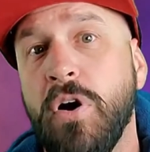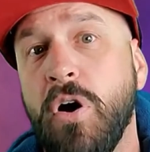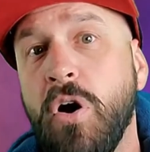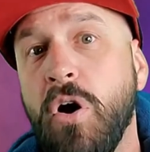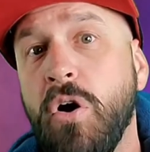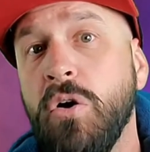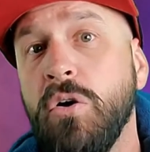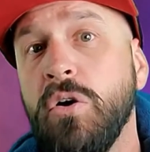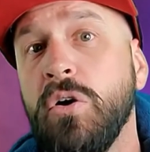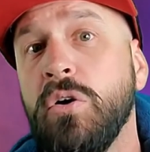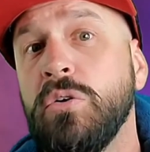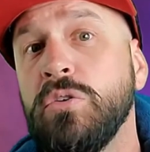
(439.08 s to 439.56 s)

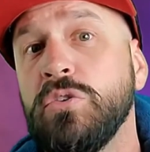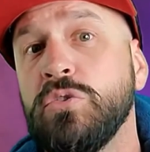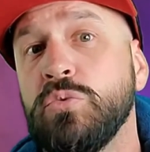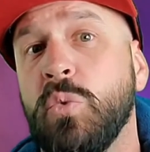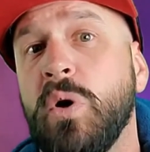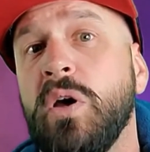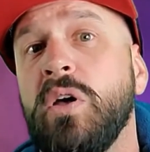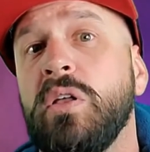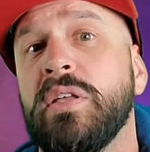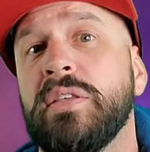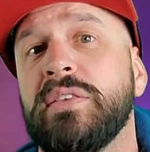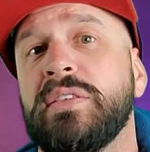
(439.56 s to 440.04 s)
all goes
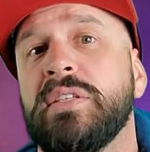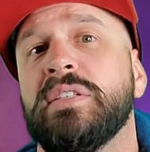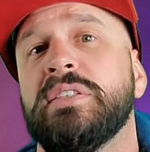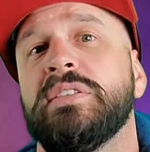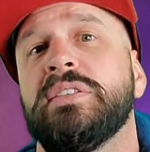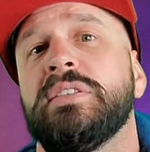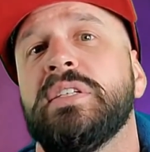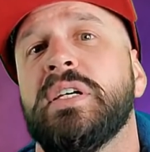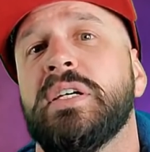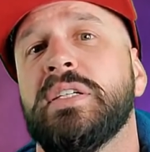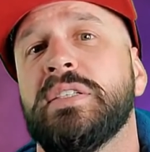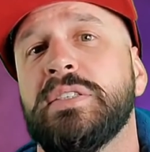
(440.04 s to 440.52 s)
well at
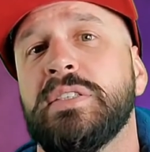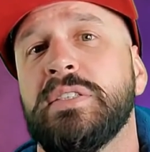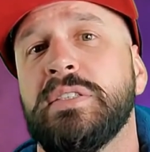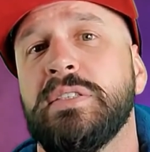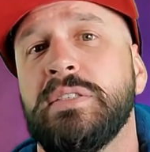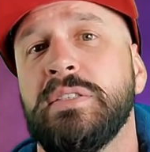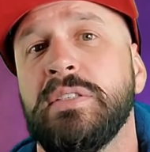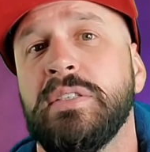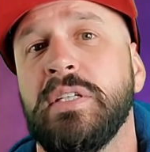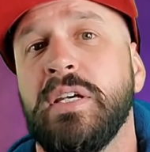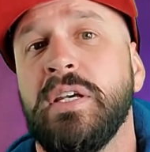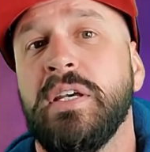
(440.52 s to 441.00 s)
this
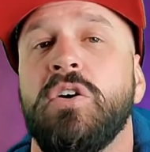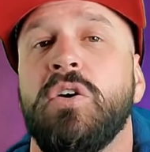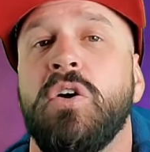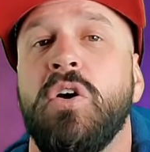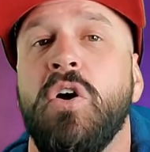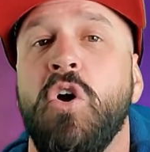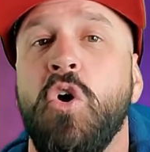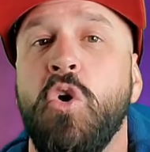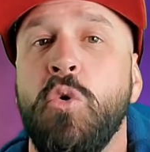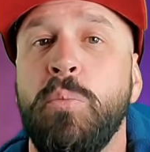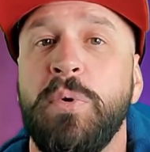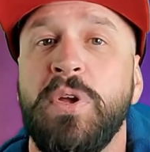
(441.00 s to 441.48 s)
lesson, it'll
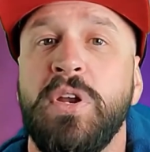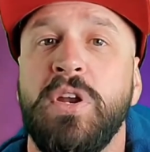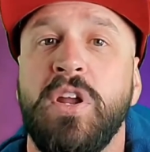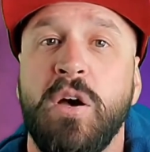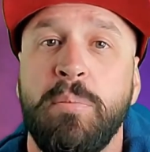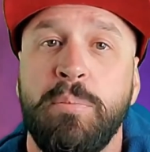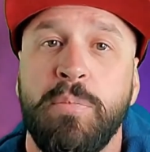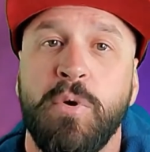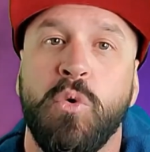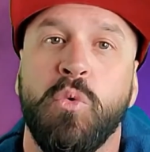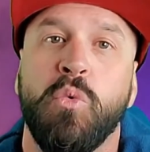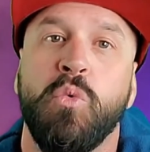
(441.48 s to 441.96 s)
open
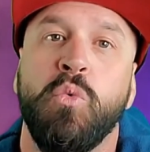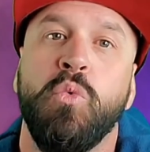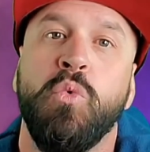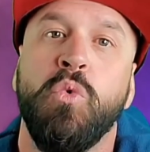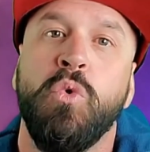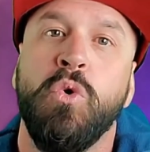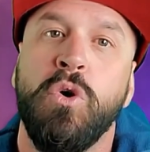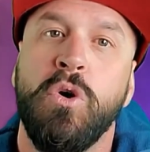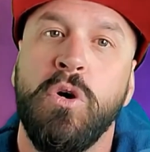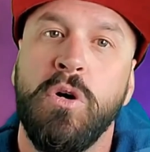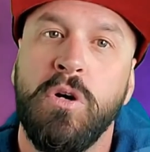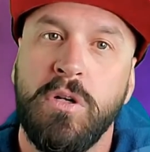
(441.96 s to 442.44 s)
up a
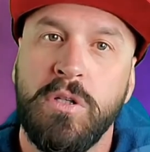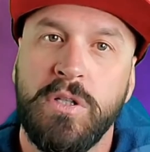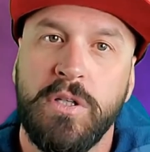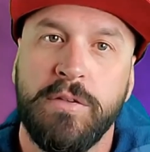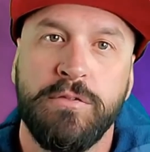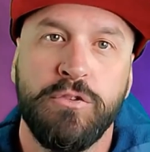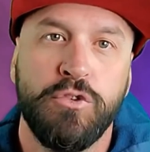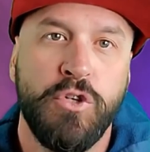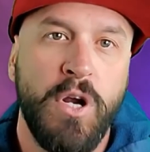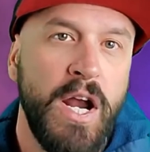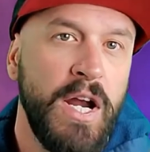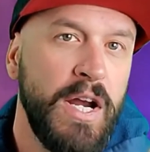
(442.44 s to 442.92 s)
world
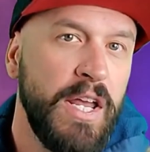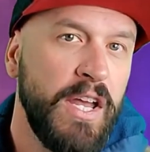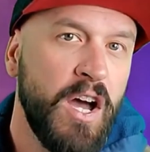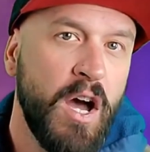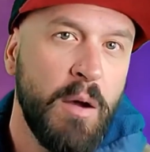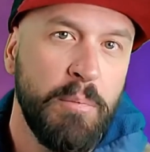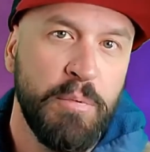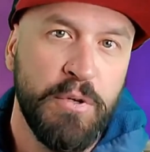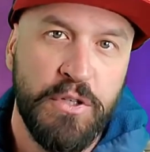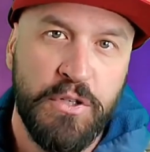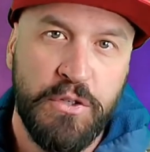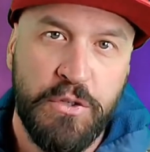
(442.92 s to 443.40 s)
of training
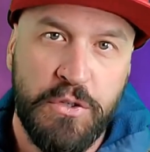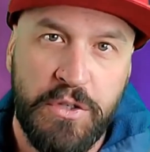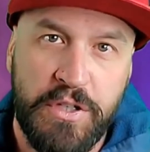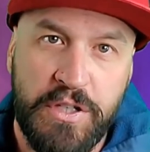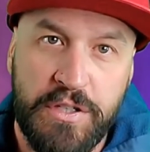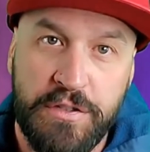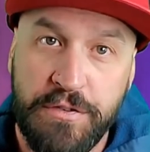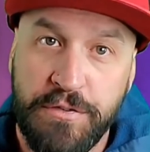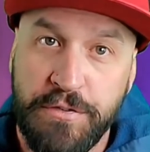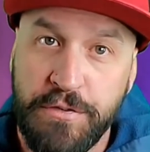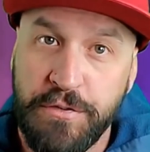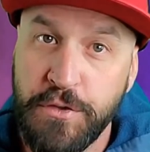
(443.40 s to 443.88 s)

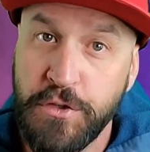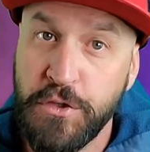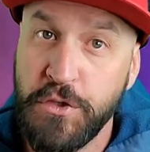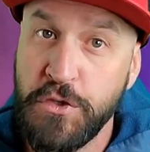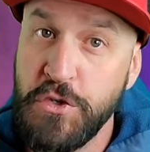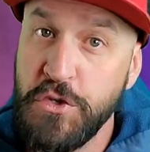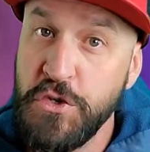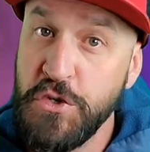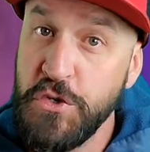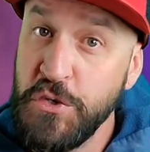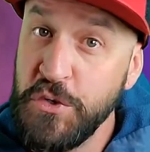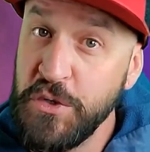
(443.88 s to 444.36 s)
opportunities for
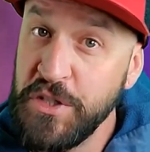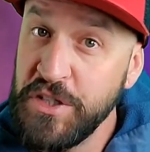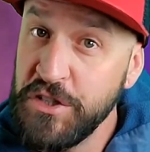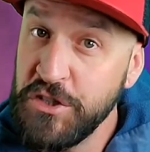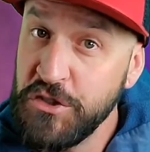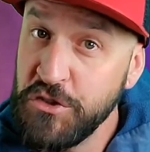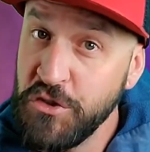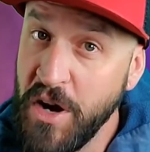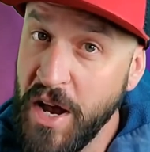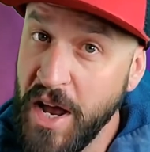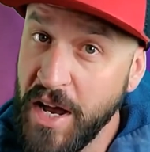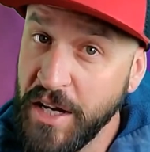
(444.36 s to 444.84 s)
new
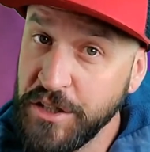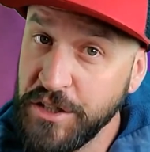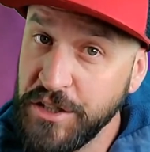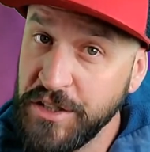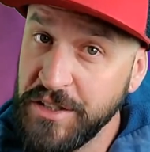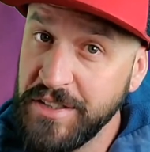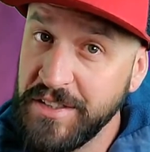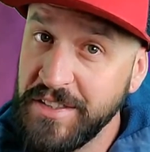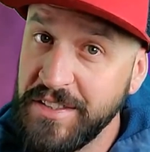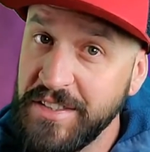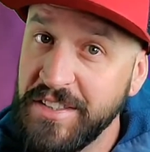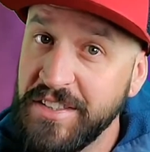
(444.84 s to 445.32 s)

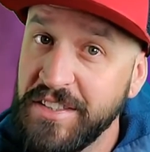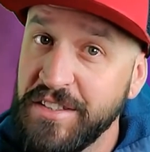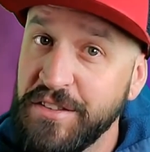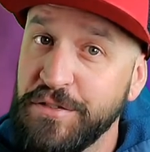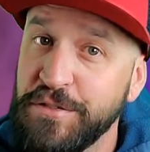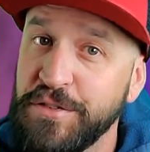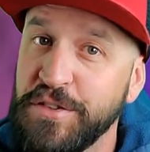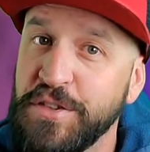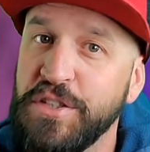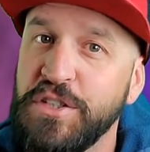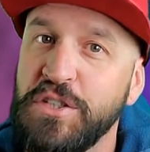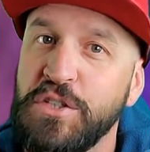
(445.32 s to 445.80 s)
distractions
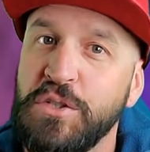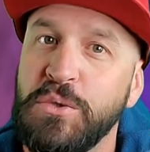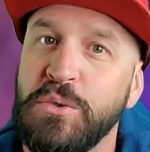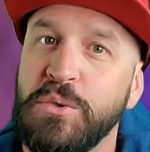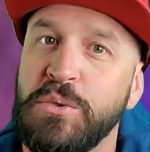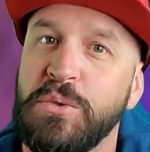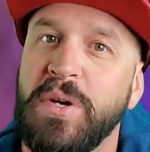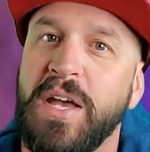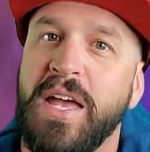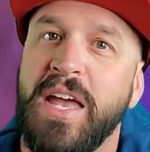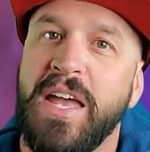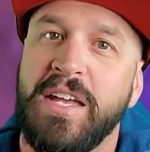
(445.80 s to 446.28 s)
for
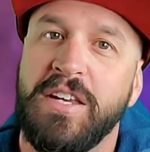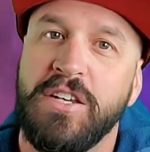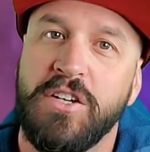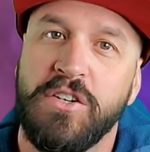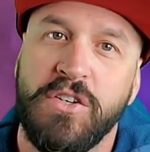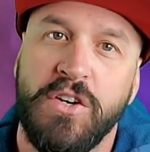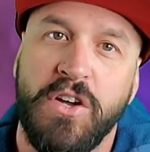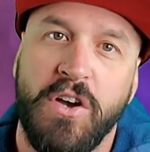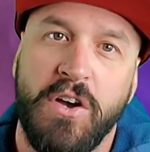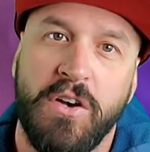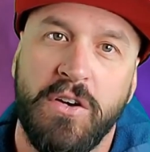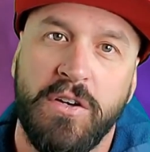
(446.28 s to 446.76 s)
you and your
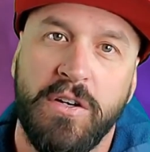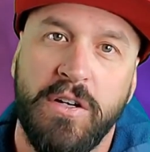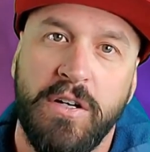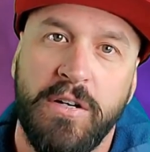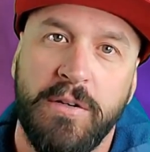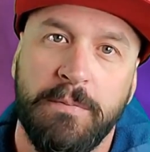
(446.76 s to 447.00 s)
dog.